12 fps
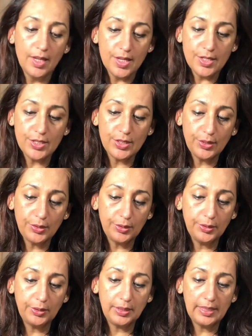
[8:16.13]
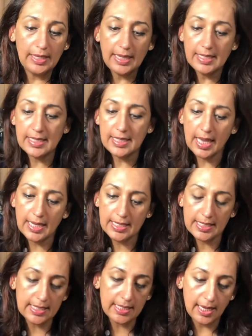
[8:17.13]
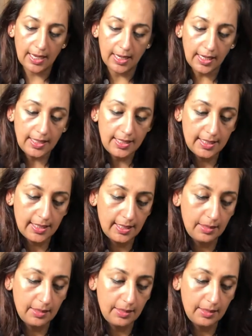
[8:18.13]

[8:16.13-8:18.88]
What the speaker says: So let's start